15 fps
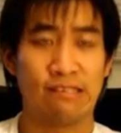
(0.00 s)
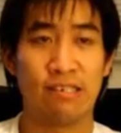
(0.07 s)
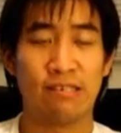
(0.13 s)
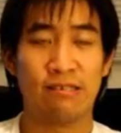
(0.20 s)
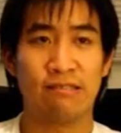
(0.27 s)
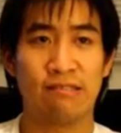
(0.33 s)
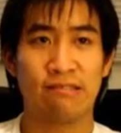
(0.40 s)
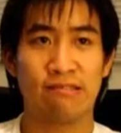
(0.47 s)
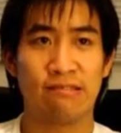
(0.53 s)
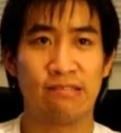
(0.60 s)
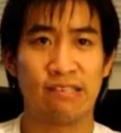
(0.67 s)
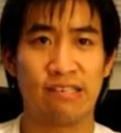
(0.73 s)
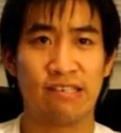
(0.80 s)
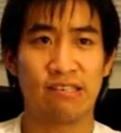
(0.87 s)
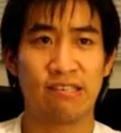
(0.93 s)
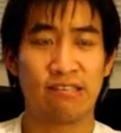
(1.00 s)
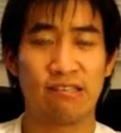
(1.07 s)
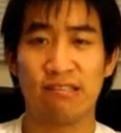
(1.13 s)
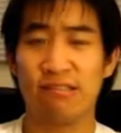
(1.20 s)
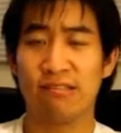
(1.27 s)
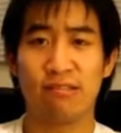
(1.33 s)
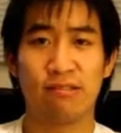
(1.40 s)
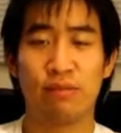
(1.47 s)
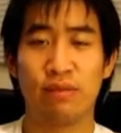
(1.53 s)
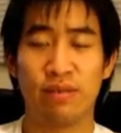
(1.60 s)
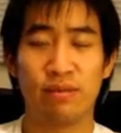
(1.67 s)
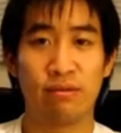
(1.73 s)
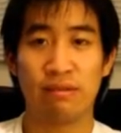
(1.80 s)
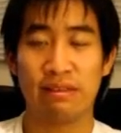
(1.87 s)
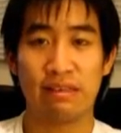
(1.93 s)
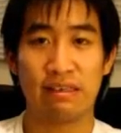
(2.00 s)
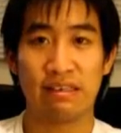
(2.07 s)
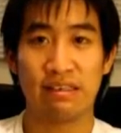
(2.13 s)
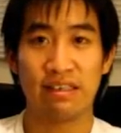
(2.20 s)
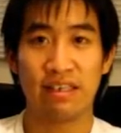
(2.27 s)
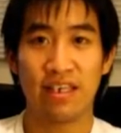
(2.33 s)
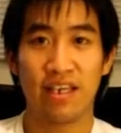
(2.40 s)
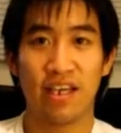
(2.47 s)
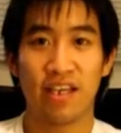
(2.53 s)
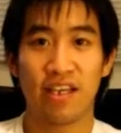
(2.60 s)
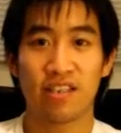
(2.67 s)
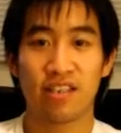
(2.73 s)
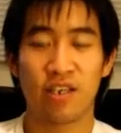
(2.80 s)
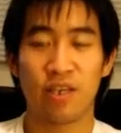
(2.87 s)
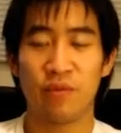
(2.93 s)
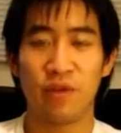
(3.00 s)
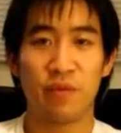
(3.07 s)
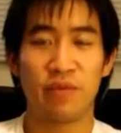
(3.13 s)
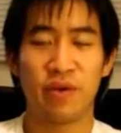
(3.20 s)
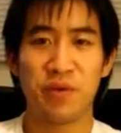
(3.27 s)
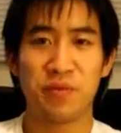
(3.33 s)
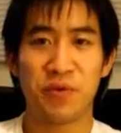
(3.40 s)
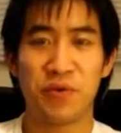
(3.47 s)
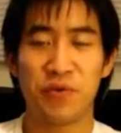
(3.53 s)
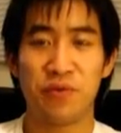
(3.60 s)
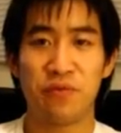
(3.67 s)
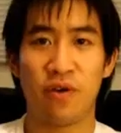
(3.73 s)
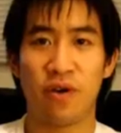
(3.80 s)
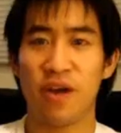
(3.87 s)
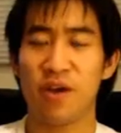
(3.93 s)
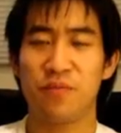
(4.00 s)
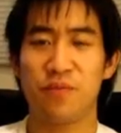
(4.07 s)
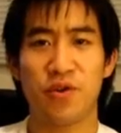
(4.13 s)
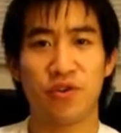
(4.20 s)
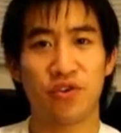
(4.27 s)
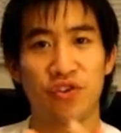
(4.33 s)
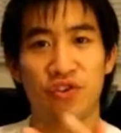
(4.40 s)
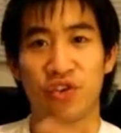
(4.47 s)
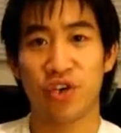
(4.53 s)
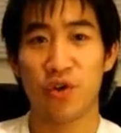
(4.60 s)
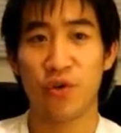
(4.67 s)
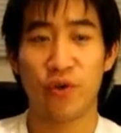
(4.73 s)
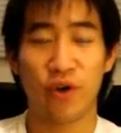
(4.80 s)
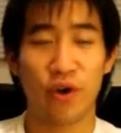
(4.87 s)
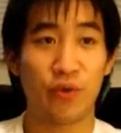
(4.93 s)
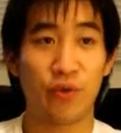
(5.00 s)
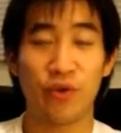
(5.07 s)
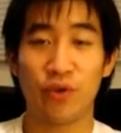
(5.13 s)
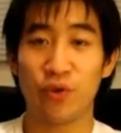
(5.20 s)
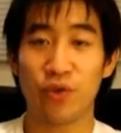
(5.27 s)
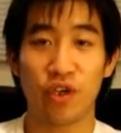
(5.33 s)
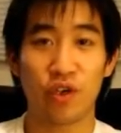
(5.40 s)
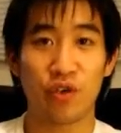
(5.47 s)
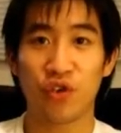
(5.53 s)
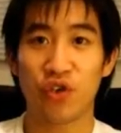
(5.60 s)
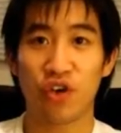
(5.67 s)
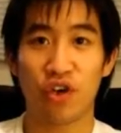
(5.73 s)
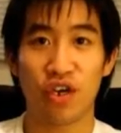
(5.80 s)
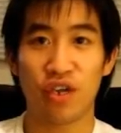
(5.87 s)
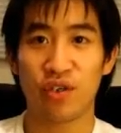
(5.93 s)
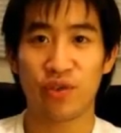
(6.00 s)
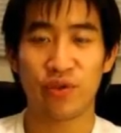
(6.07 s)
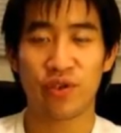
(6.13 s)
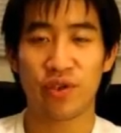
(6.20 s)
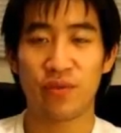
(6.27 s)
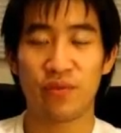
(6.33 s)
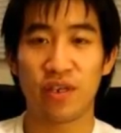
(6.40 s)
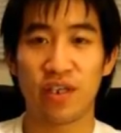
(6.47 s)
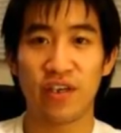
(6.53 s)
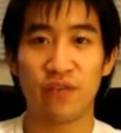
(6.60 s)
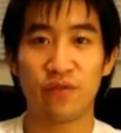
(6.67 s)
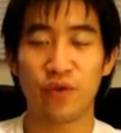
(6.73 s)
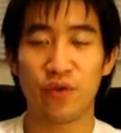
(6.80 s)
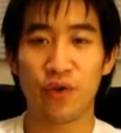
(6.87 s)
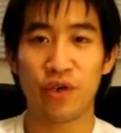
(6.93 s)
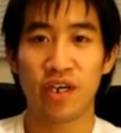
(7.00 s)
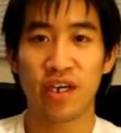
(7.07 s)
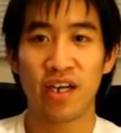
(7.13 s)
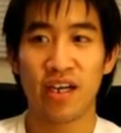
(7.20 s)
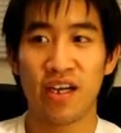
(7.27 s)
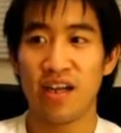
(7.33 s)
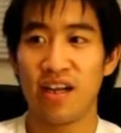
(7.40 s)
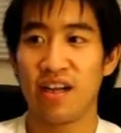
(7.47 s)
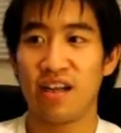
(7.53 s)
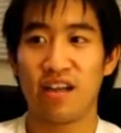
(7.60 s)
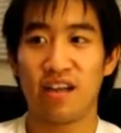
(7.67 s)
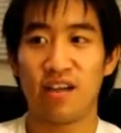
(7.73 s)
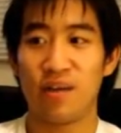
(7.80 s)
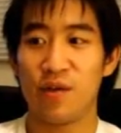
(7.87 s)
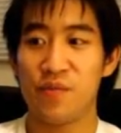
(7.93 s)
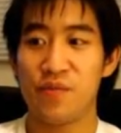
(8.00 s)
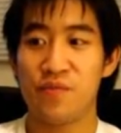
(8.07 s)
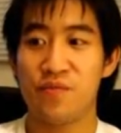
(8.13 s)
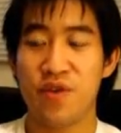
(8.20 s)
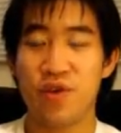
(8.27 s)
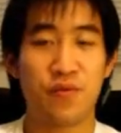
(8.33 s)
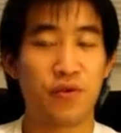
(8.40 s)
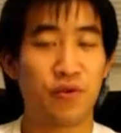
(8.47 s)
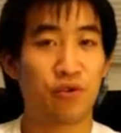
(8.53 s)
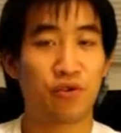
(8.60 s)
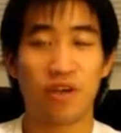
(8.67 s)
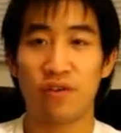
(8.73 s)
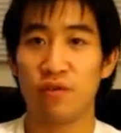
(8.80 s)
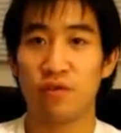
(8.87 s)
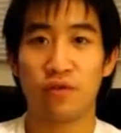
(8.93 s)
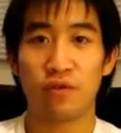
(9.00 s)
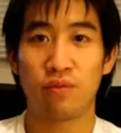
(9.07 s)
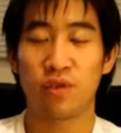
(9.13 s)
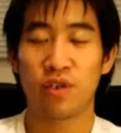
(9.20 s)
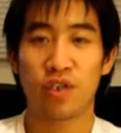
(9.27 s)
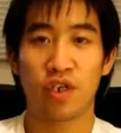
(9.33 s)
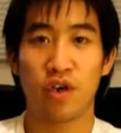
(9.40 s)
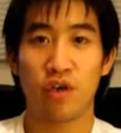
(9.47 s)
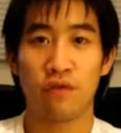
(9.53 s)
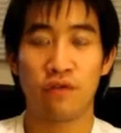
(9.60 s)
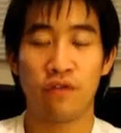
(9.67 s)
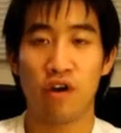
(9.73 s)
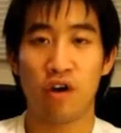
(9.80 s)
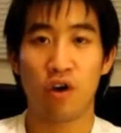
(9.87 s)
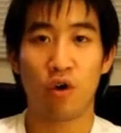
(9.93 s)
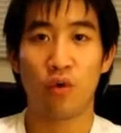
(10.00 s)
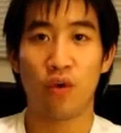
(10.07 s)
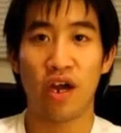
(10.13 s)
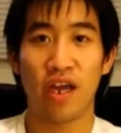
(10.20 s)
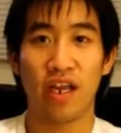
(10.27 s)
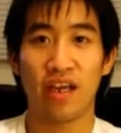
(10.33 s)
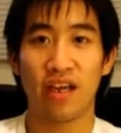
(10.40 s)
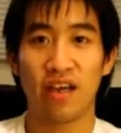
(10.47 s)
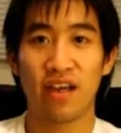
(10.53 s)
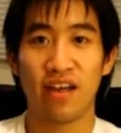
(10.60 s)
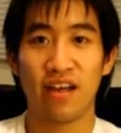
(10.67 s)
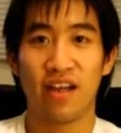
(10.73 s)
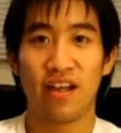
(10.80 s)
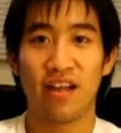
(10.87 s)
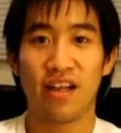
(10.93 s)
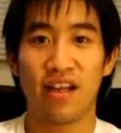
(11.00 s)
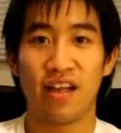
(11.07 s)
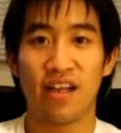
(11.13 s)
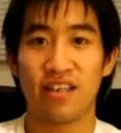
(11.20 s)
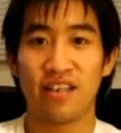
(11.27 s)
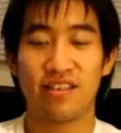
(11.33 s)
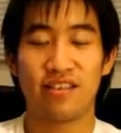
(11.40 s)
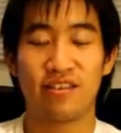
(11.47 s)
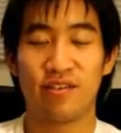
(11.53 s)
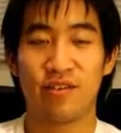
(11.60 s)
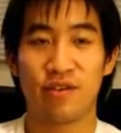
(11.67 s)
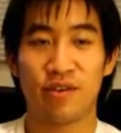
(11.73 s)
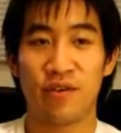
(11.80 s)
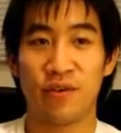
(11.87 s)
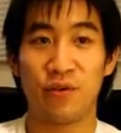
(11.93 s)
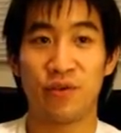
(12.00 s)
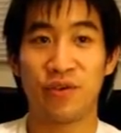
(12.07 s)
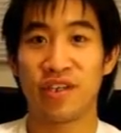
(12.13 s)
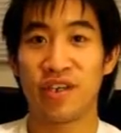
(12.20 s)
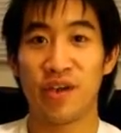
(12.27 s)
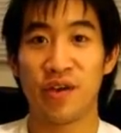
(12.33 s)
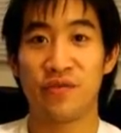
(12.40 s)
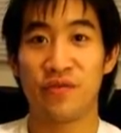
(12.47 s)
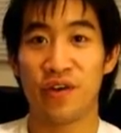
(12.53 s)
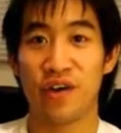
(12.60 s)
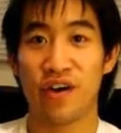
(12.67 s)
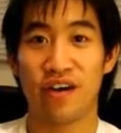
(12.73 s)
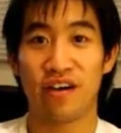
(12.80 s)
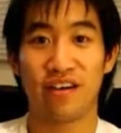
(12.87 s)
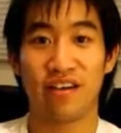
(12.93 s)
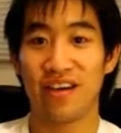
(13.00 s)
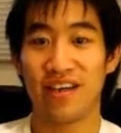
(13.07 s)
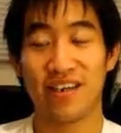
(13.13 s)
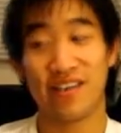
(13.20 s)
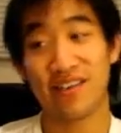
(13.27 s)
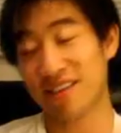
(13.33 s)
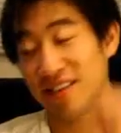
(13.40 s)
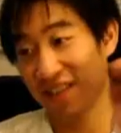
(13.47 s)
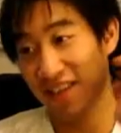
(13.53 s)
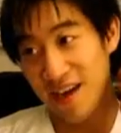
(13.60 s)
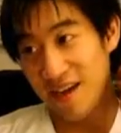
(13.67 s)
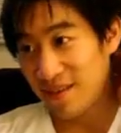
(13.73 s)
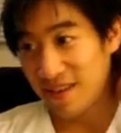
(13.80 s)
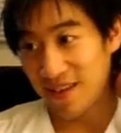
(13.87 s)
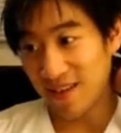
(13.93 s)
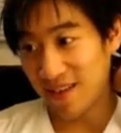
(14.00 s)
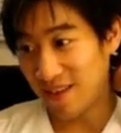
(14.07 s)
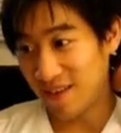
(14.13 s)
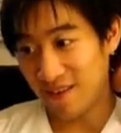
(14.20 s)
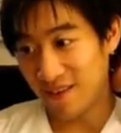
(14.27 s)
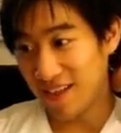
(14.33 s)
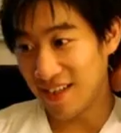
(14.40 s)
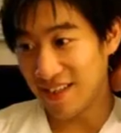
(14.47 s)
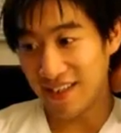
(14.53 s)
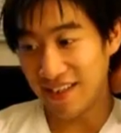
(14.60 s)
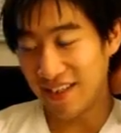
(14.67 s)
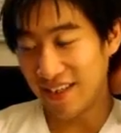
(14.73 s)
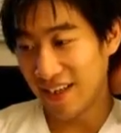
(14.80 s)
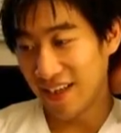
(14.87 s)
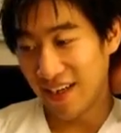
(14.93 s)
don't know who else was there. Oh, lots of people were there. So many people. I bonded so well with all those guys, it was unbelievable. People travelled from so far away and travelled so far, it was absolutely crazy.